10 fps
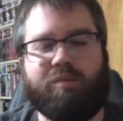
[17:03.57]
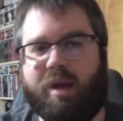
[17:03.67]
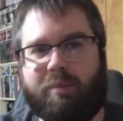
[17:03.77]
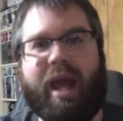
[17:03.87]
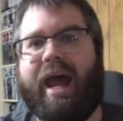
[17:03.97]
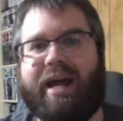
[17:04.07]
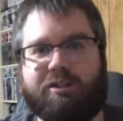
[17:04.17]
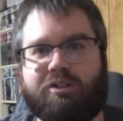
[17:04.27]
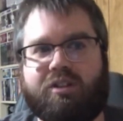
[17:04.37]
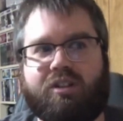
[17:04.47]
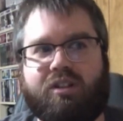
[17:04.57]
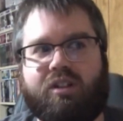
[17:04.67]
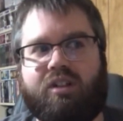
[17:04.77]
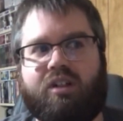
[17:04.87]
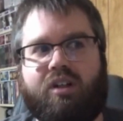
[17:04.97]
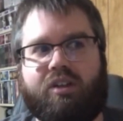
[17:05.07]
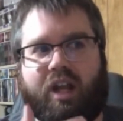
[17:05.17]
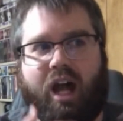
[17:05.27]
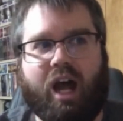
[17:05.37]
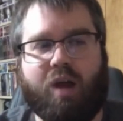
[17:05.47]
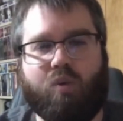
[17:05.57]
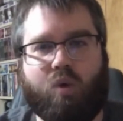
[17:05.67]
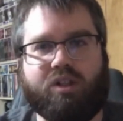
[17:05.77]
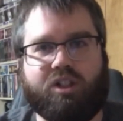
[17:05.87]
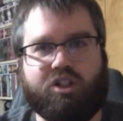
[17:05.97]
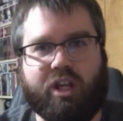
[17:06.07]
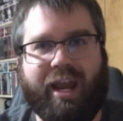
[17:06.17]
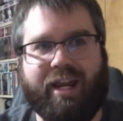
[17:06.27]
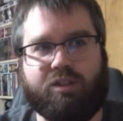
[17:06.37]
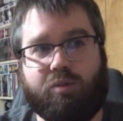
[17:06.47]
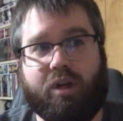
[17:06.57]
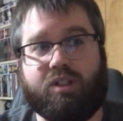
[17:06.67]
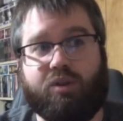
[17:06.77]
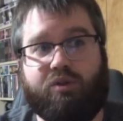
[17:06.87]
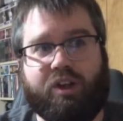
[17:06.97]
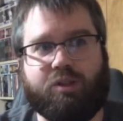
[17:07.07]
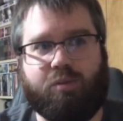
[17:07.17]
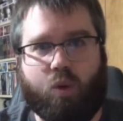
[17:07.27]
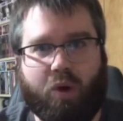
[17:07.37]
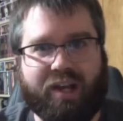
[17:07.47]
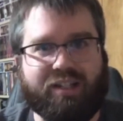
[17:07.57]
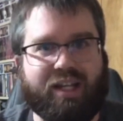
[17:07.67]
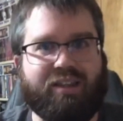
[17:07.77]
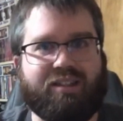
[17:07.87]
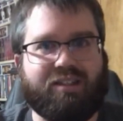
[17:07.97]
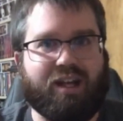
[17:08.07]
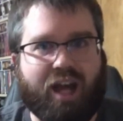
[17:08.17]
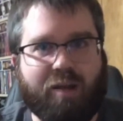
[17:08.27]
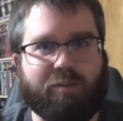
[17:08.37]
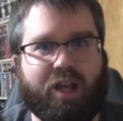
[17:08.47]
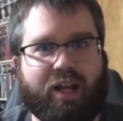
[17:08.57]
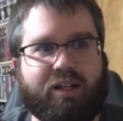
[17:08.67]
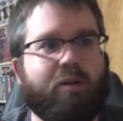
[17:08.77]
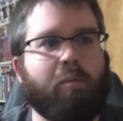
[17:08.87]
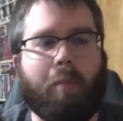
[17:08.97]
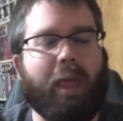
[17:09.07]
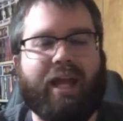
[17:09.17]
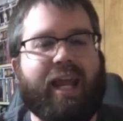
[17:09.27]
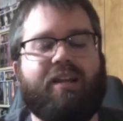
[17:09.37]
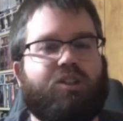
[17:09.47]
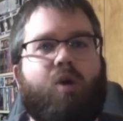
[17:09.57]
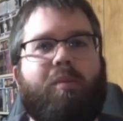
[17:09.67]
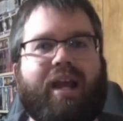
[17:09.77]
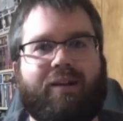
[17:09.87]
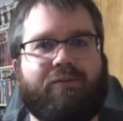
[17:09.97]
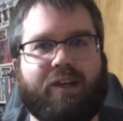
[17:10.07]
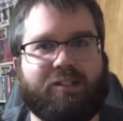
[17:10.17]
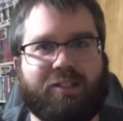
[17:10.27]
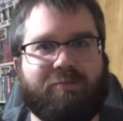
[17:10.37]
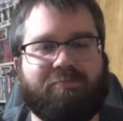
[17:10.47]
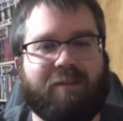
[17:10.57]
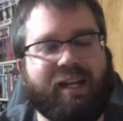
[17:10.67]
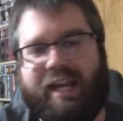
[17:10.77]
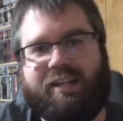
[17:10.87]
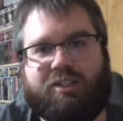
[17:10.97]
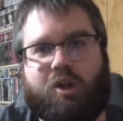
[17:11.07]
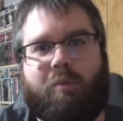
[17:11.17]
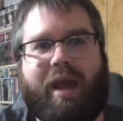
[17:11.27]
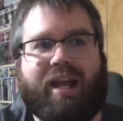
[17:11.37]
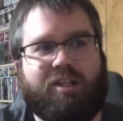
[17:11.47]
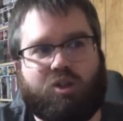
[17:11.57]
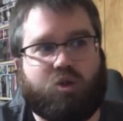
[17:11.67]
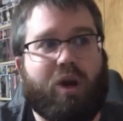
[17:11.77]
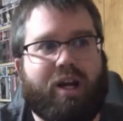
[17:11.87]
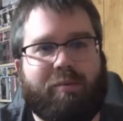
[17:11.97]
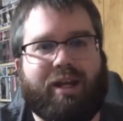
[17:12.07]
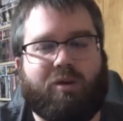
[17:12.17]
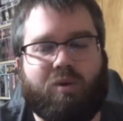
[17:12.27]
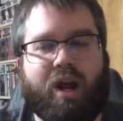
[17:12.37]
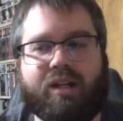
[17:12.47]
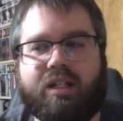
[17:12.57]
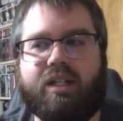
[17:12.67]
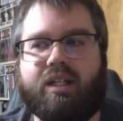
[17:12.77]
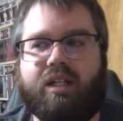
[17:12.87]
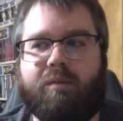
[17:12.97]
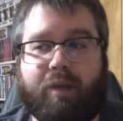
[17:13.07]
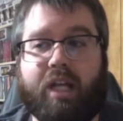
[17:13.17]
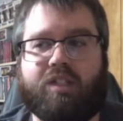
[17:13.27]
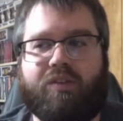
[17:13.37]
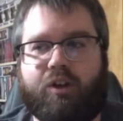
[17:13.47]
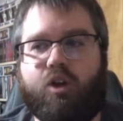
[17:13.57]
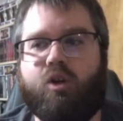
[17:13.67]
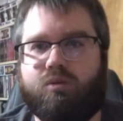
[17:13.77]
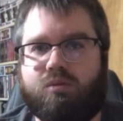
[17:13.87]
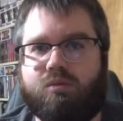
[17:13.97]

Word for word: my past that I want to change, but it's a fixed point in the timeline, I can't just go back and fix it. I can't just go back and try to make it right. Because if I do,